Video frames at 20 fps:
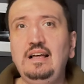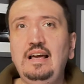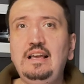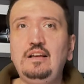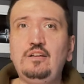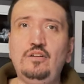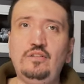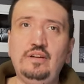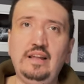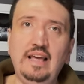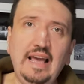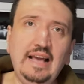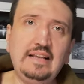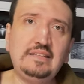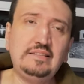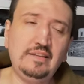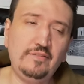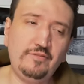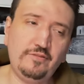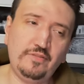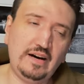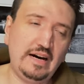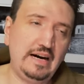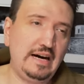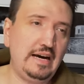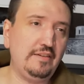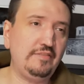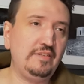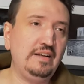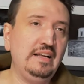like on
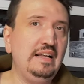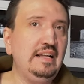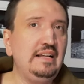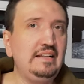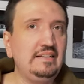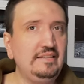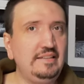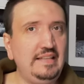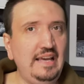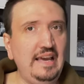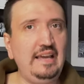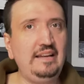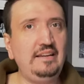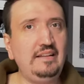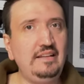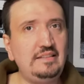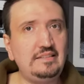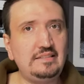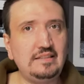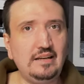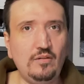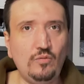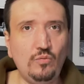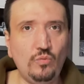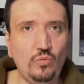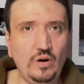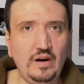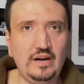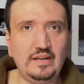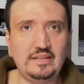X-T5, then it's a
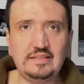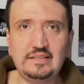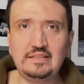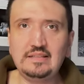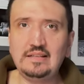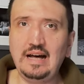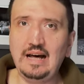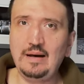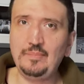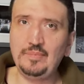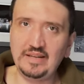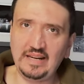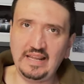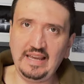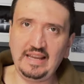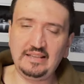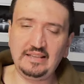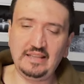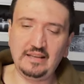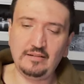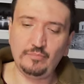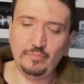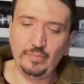worse upgrading.